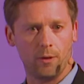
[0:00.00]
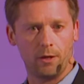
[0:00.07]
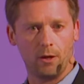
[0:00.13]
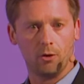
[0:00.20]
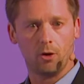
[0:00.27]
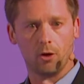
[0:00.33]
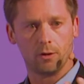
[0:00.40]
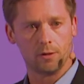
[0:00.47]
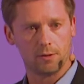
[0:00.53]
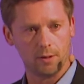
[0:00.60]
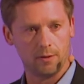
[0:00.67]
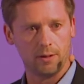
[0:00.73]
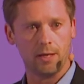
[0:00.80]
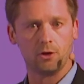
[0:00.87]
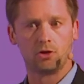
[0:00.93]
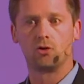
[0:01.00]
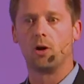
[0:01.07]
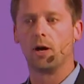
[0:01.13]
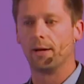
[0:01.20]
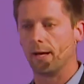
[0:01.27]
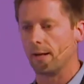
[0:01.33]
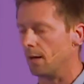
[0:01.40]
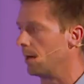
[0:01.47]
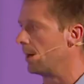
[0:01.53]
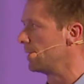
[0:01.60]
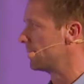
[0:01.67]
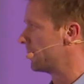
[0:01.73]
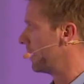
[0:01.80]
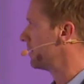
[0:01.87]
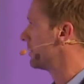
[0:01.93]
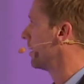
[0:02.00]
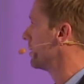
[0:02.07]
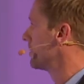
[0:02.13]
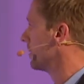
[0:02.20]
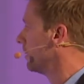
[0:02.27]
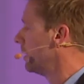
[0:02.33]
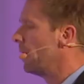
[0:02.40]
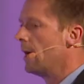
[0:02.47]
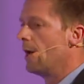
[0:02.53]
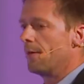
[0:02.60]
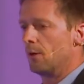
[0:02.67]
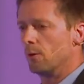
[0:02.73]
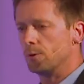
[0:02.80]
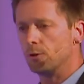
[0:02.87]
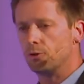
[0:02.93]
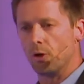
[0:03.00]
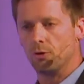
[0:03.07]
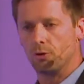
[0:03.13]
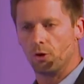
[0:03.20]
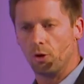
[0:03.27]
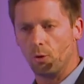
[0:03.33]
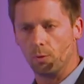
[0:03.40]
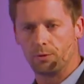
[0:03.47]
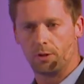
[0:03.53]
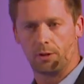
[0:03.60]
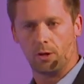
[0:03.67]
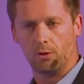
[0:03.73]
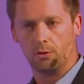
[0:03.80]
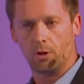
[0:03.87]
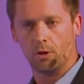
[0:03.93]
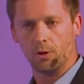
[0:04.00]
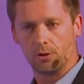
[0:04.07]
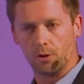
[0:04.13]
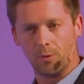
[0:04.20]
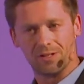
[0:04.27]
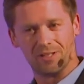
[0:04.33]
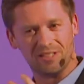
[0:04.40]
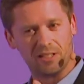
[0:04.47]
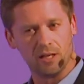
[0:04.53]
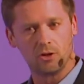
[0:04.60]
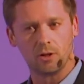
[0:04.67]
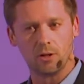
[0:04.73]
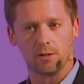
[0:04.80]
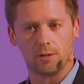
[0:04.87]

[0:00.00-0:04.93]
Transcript: They're not going to sit there and try and analyze that data. They also don't know what they don't know. So as a digital